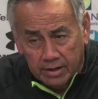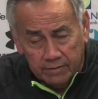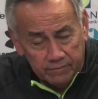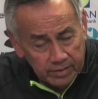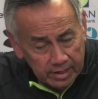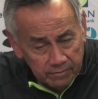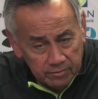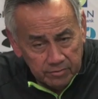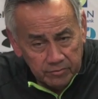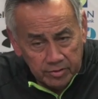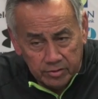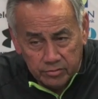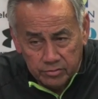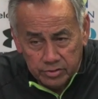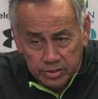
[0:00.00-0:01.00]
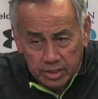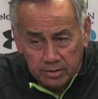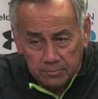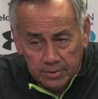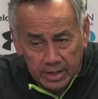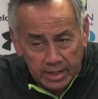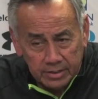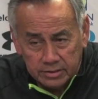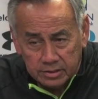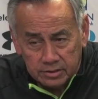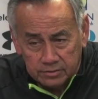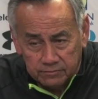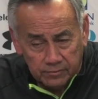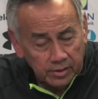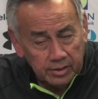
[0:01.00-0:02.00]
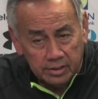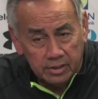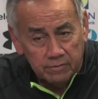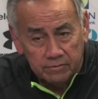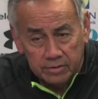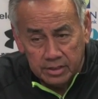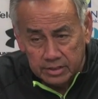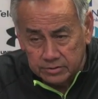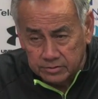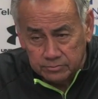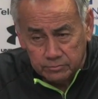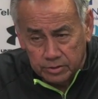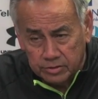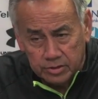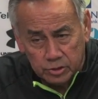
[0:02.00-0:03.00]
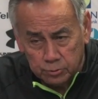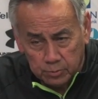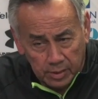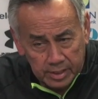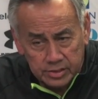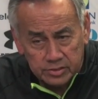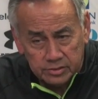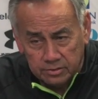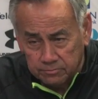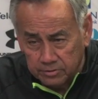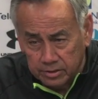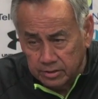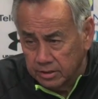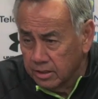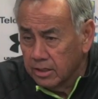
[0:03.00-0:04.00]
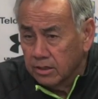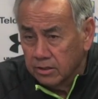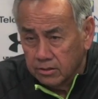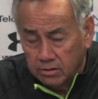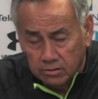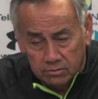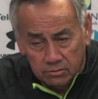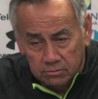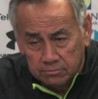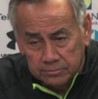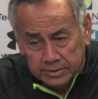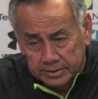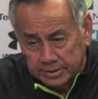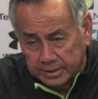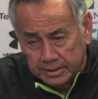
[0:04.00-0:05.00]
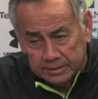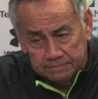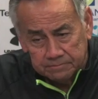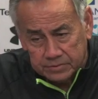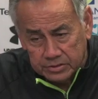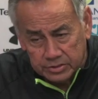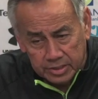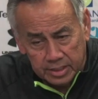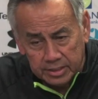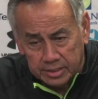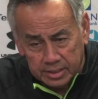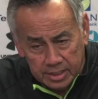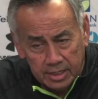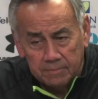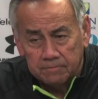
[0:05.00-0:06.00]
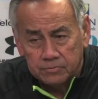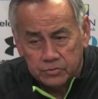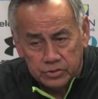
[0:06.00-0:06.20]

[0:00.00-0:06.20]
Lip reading: heavily recruited young man, just fell in love with us, with this place that we call home, and decided to come.